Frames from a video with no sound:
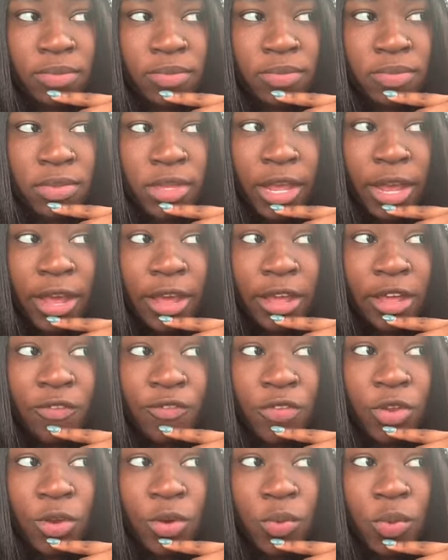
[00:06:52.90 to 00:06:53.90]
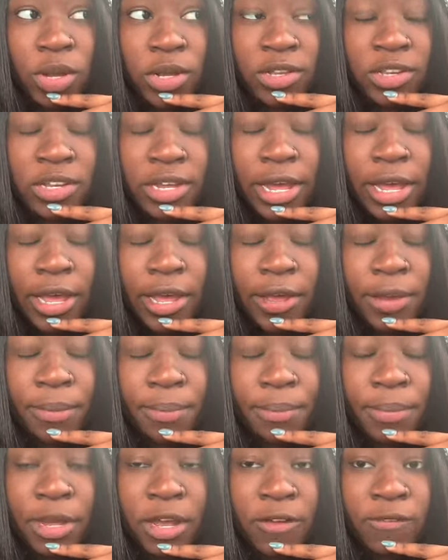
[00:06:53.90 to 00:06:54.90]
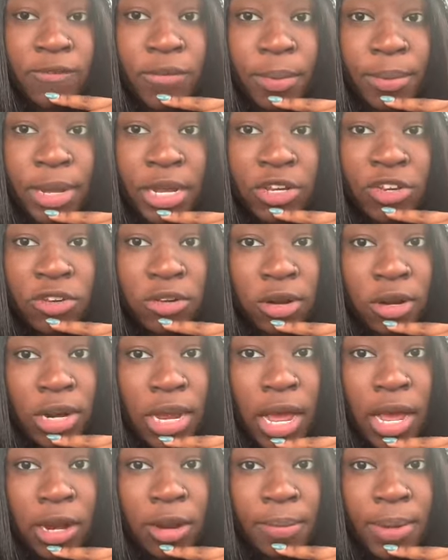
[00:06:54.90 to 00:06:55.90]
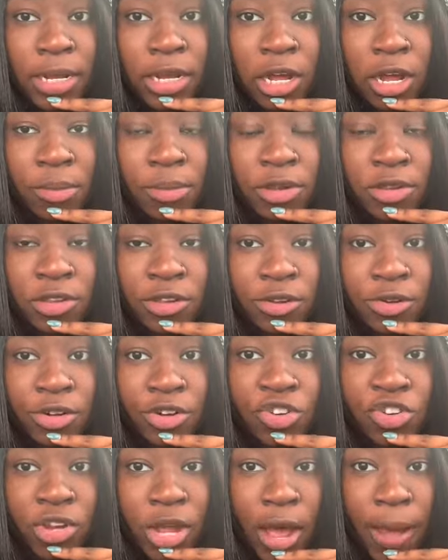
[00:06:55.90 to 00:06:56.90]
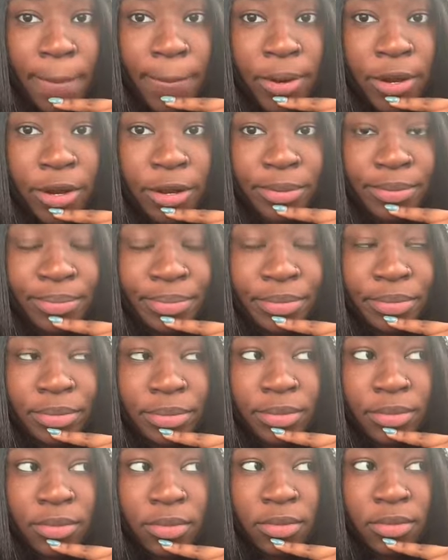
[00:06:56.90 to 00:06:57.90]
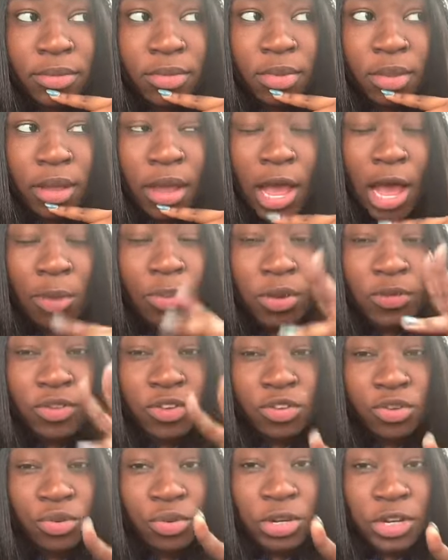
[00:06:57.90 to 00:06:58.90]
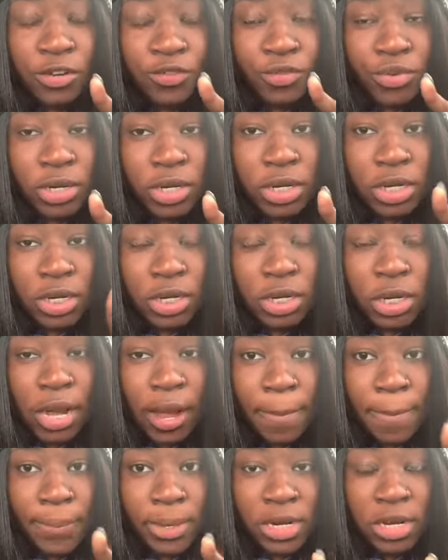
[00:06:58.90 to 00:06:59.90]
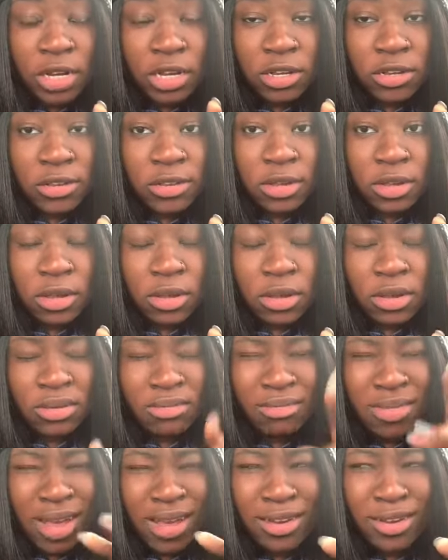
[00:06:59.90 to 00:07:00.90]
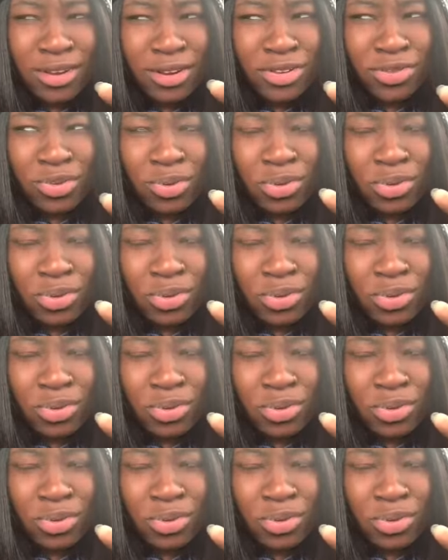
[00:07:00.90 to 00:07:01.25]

yeah, if you want to get information on how to become a secret shopper, I'm with 2 different companies. I could have sworn